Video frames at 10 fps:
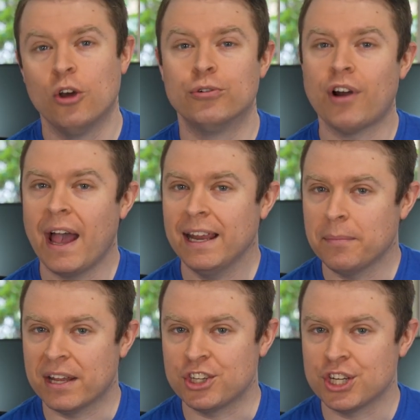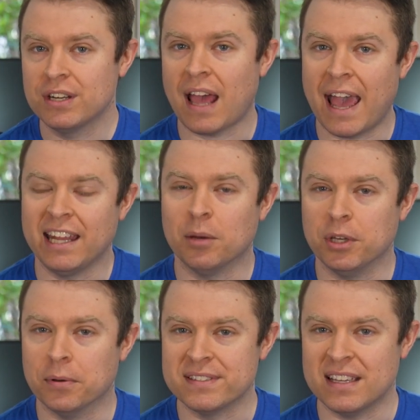Ryan mentioned A
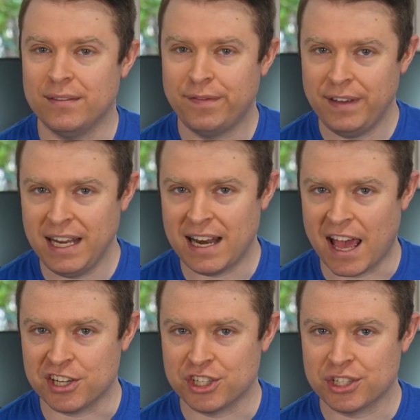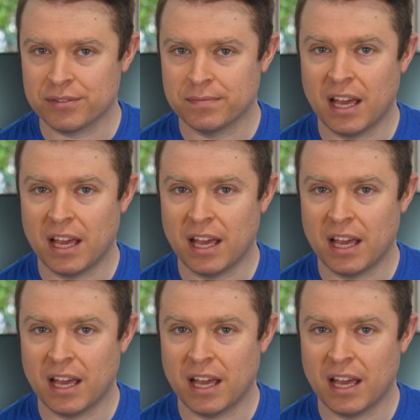W S Infinidash,